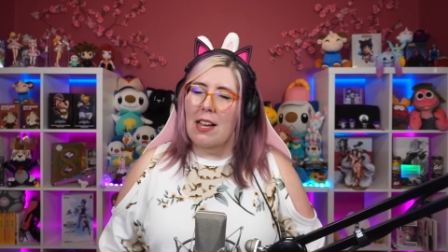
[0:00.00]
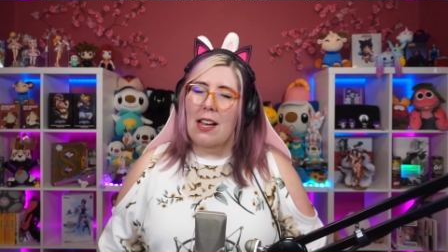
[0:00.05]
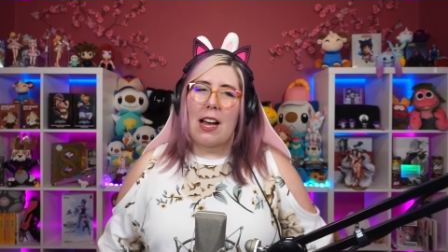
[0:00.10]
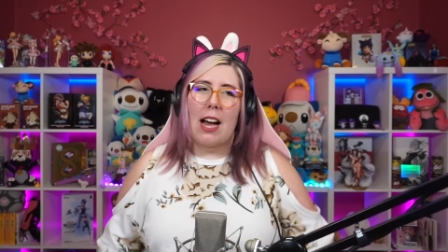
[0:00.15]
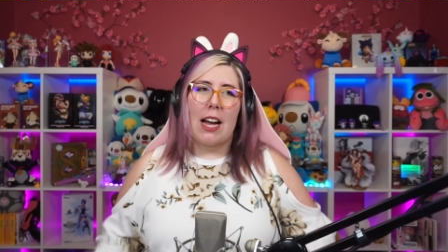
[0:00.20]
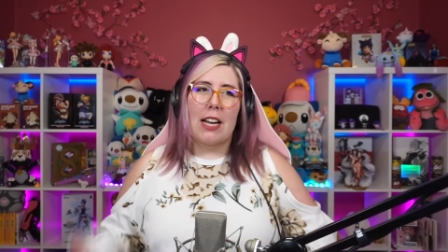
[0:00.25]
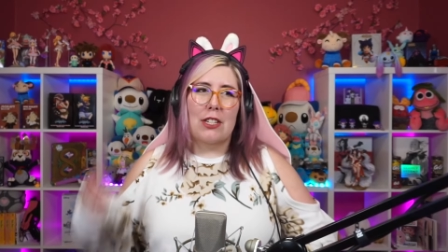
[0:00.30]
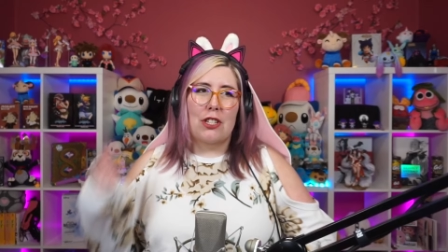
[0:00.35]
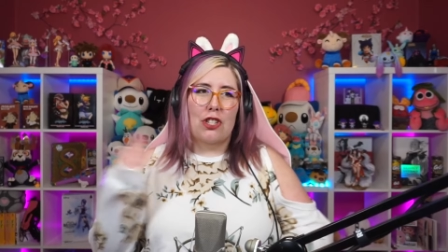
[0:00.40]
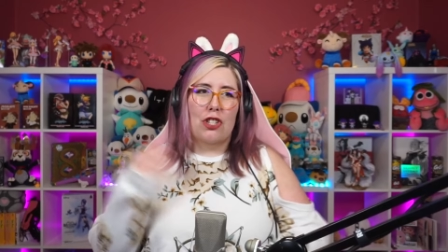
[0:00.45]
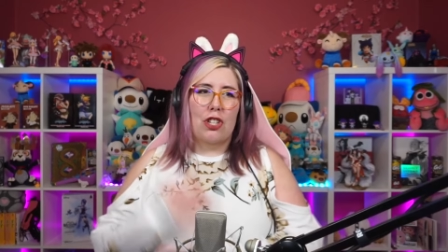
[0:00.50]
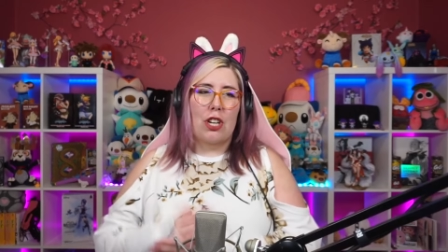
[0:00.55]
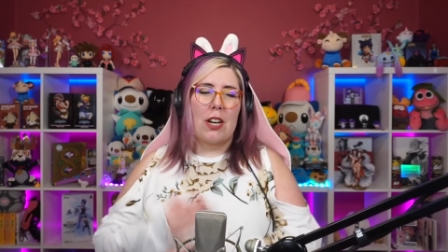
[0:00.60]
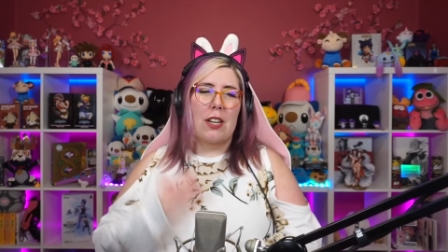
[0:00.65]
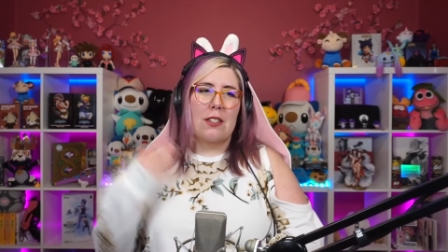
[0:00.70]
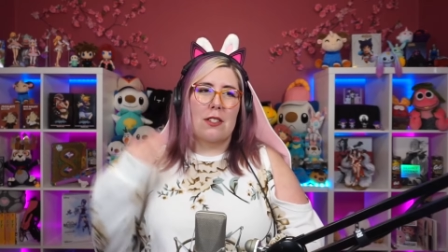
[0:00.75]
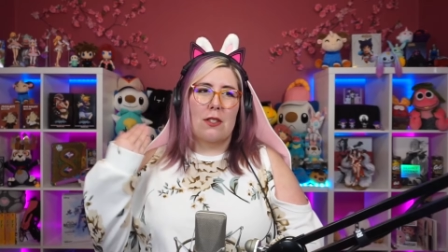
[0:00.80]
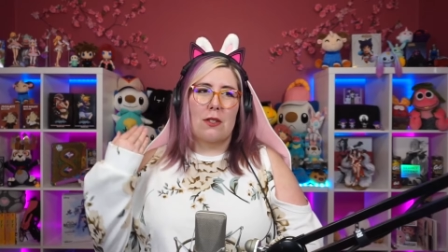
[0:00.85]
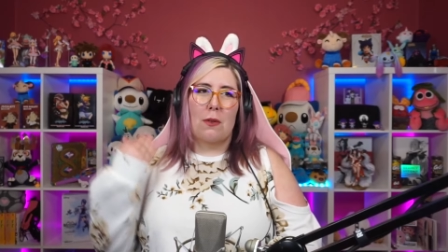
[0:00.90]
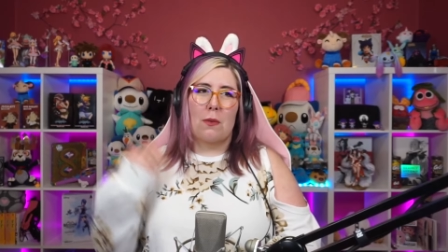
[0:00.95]
I
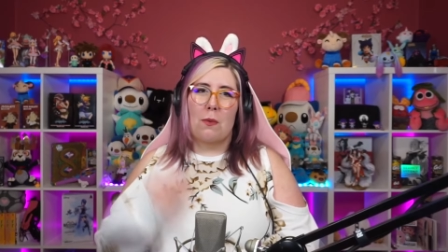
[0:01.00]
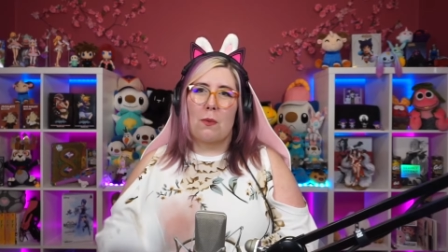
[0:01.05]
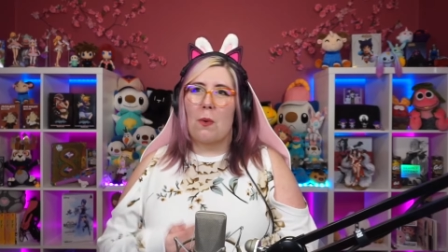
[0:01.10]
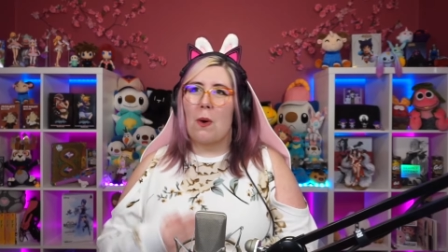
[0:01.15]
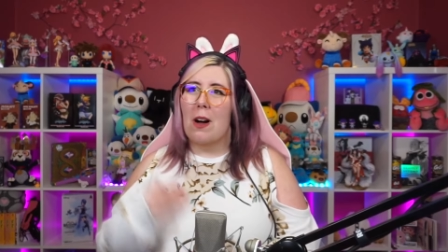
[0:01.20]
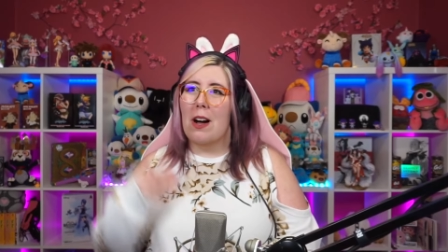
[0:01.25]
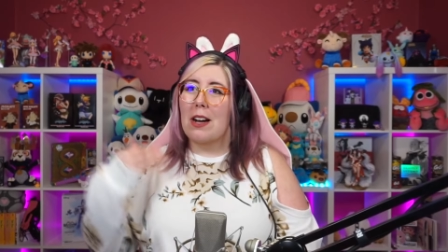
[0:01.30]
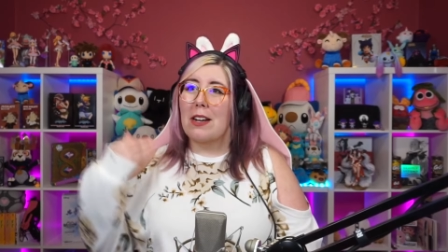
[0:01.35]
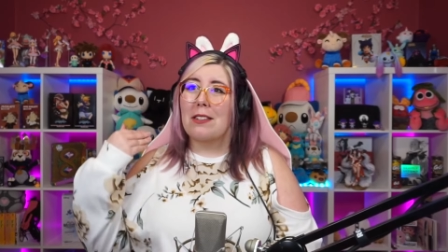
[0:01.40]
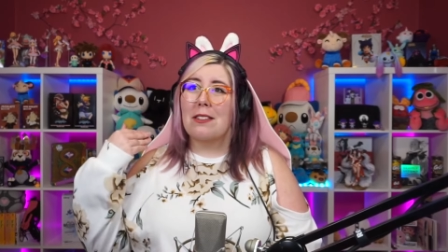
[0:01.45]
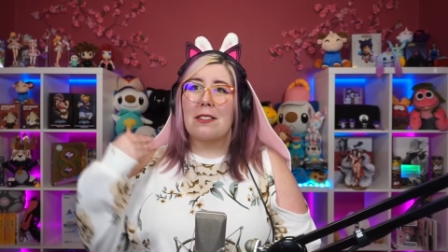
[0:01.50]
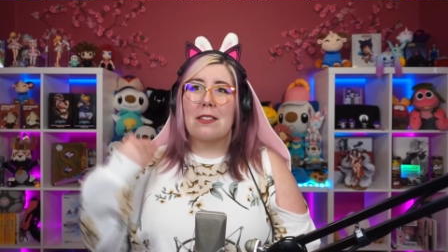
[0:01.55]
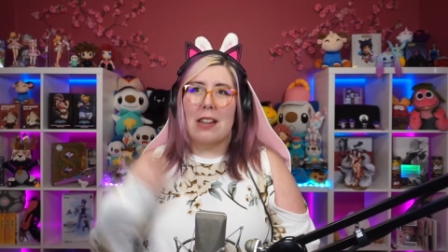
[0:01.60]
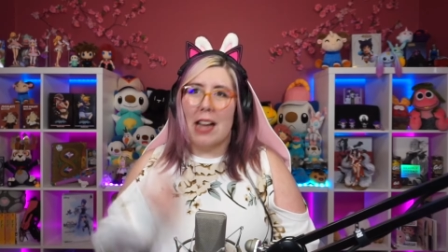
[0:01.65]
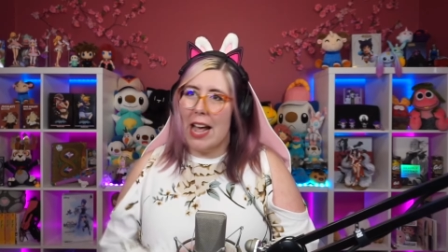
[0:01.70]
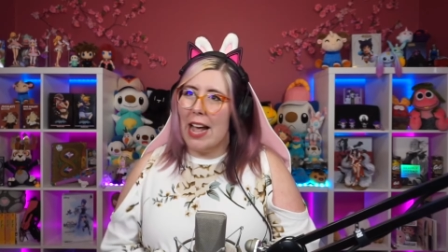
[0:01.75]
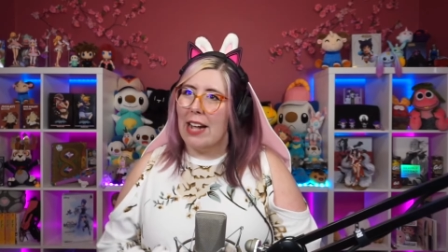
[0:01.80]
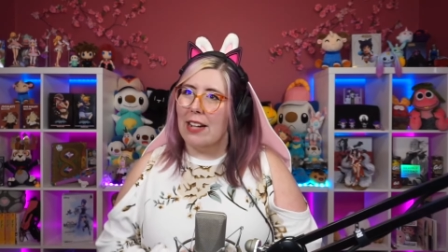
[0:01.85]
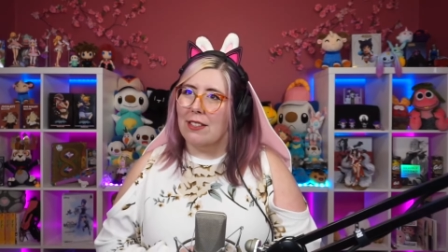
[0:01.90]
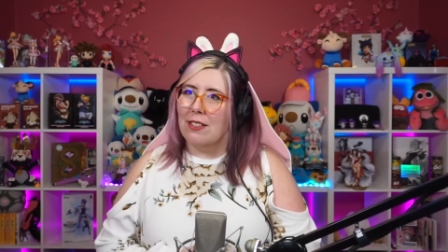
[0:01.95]
just want
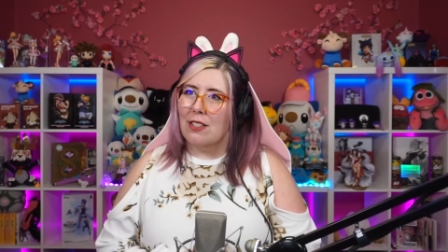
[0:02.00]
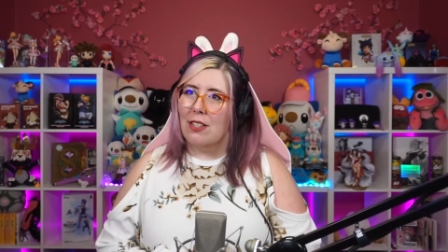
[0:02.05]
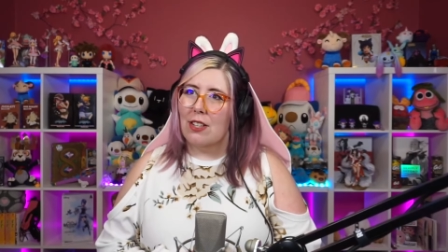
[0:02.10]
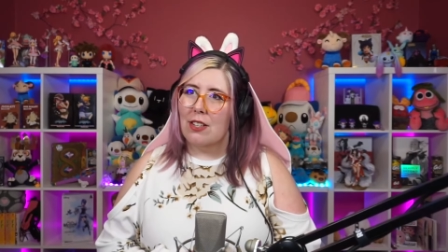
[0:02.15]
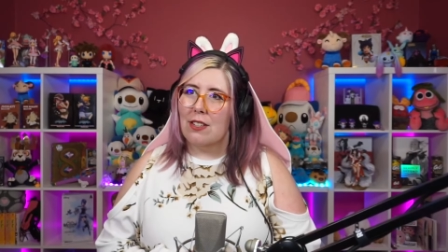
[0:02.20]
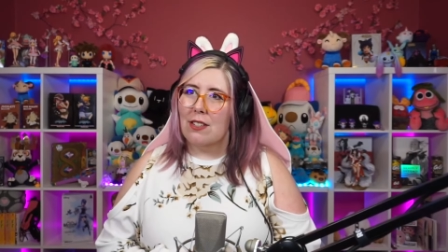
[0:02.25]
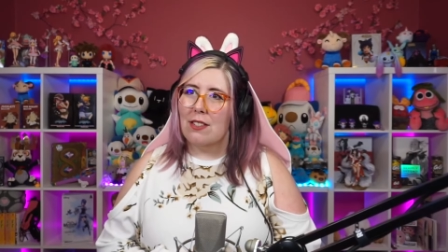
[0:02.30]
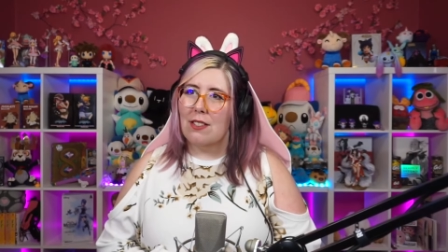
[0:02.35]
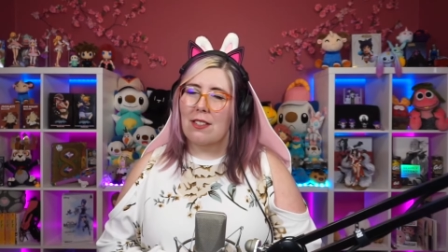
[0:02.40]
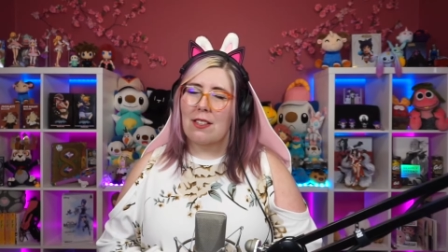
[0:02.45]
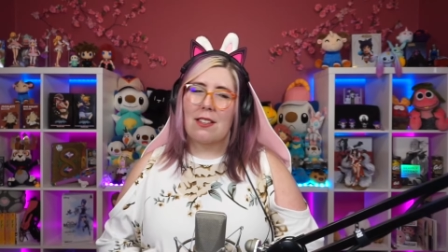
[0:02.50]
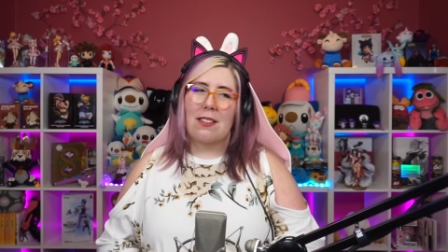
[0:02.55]
answers.